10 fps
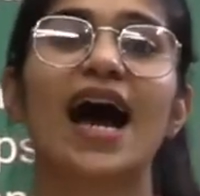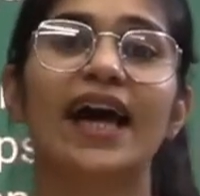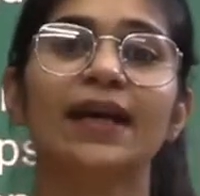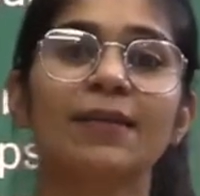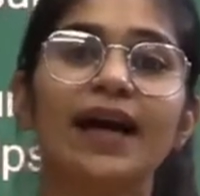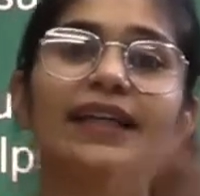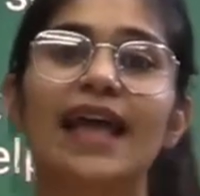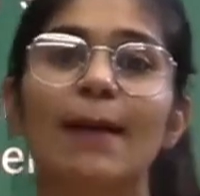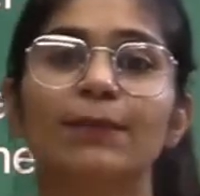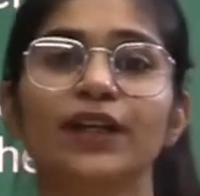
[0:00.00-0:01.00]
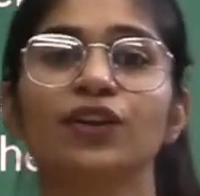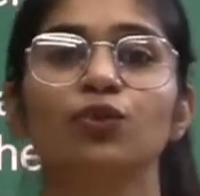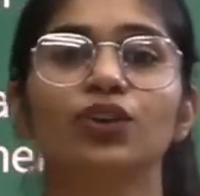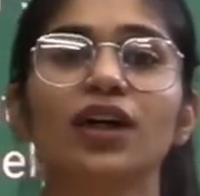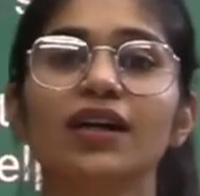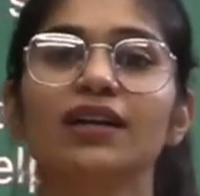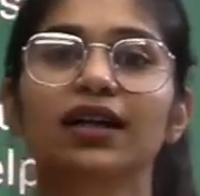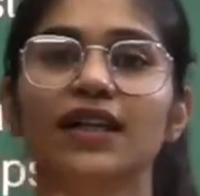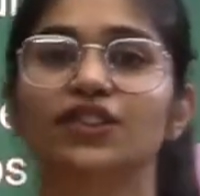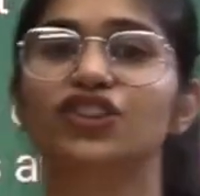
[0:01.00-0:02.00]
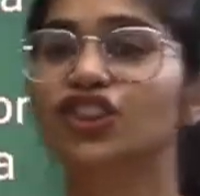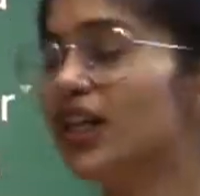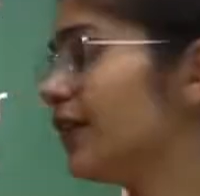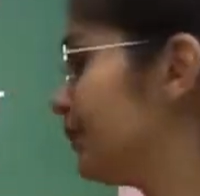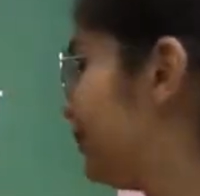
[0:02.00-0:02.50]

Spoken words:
I am adapting to the culture,